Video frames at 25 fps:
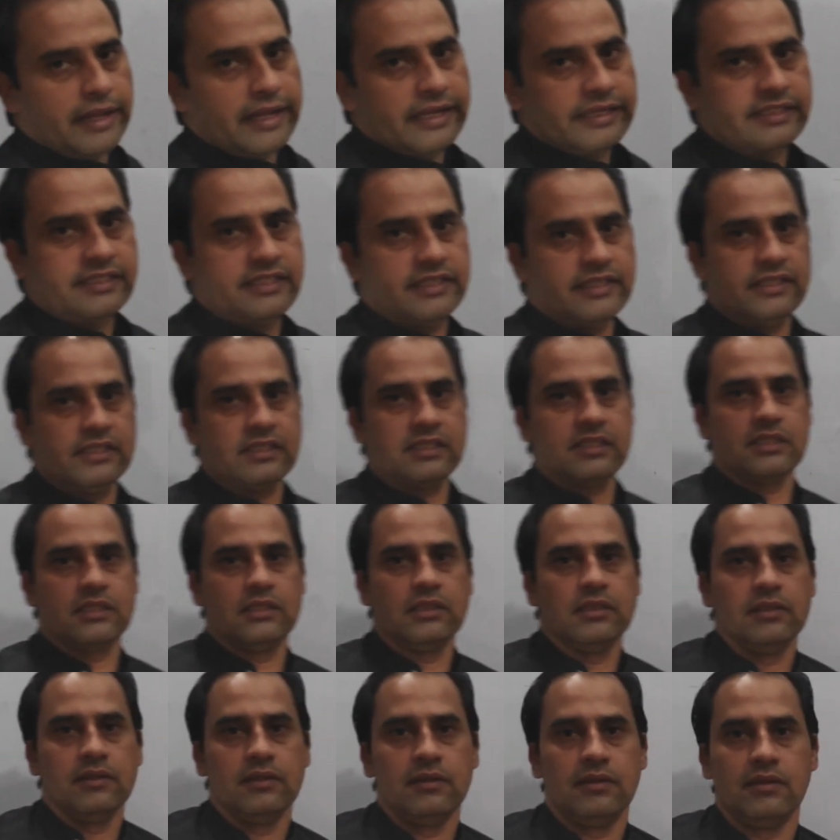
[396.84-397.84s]
Next
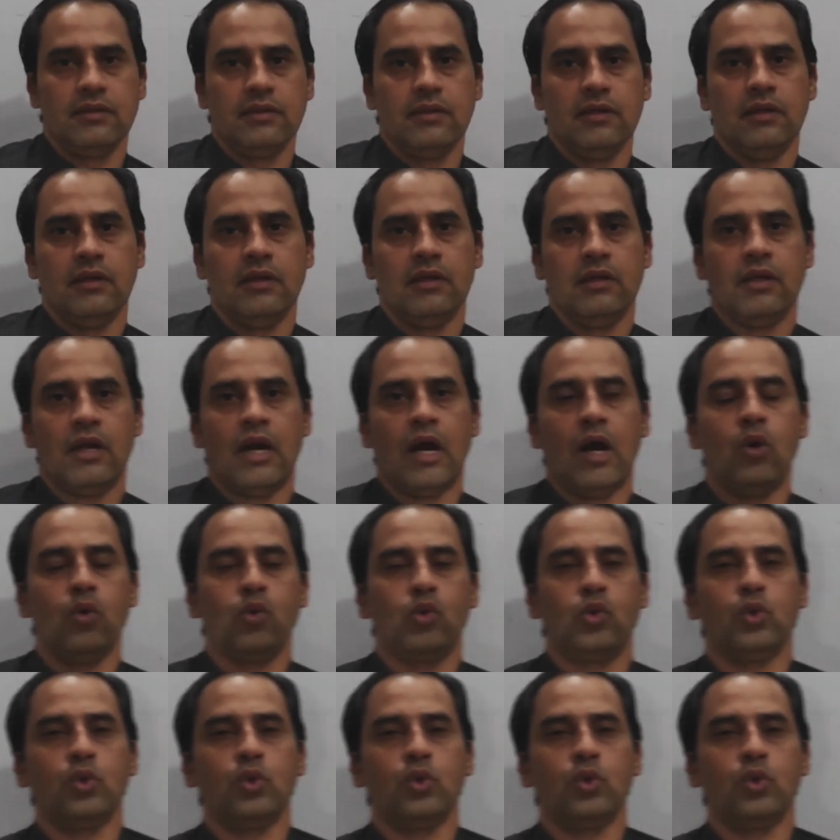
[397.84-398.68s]
is how